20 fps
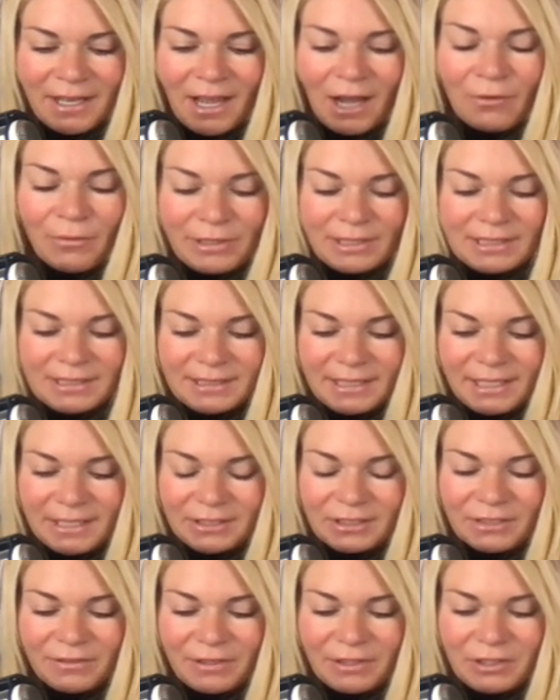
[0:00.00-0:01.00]

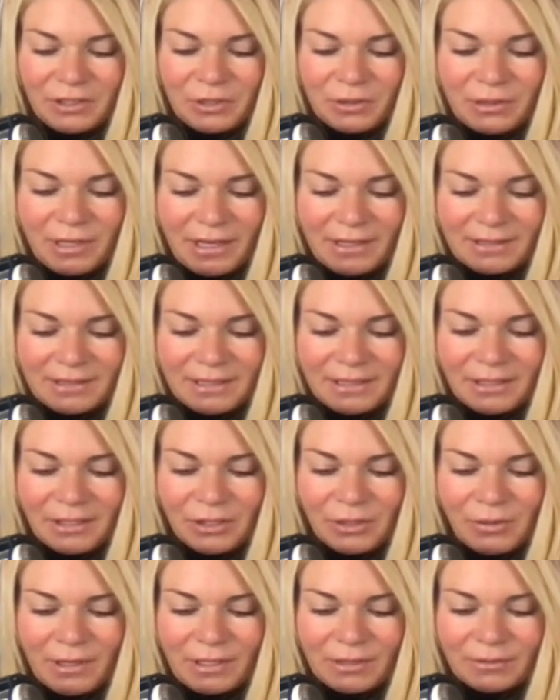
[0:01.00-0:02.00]
2,000
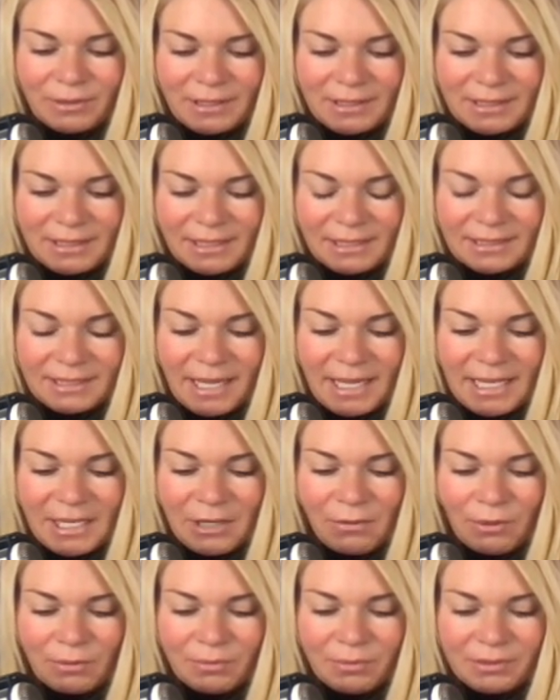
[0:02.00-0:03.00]
U.S. residents,
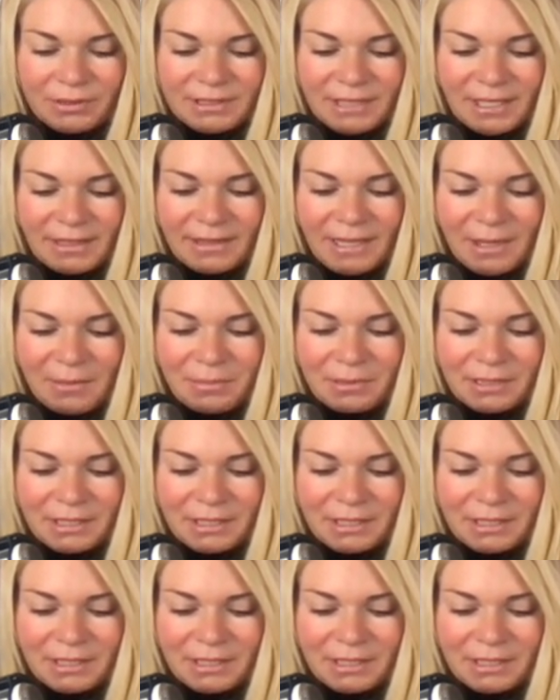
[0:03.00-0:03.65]
81% said they